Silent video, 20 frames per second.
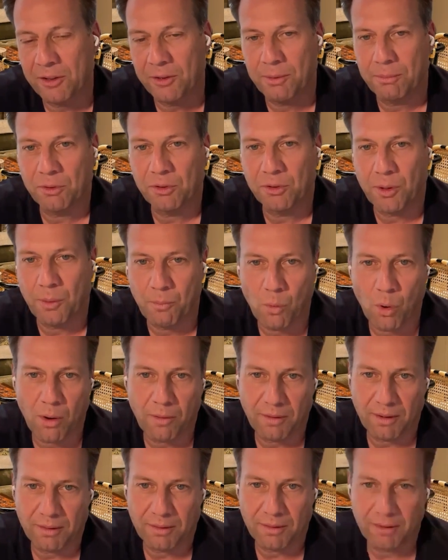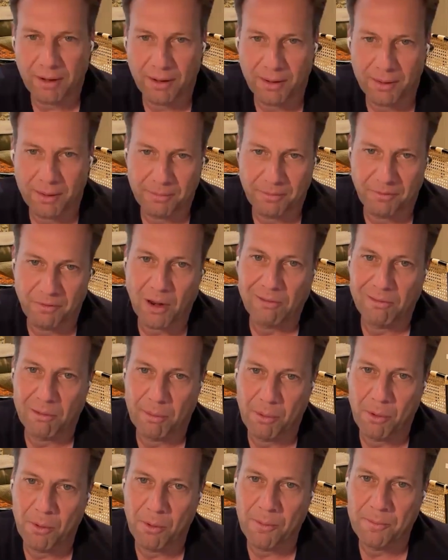them somewhat
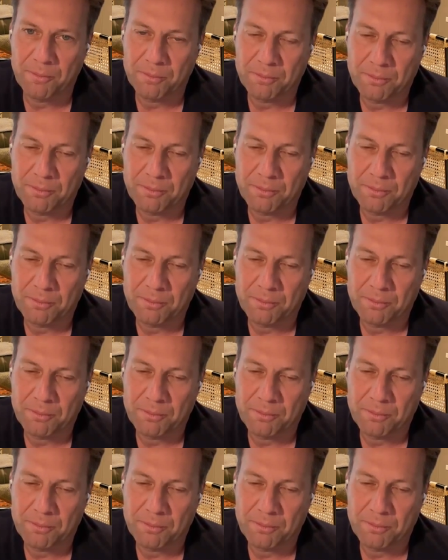vulnerable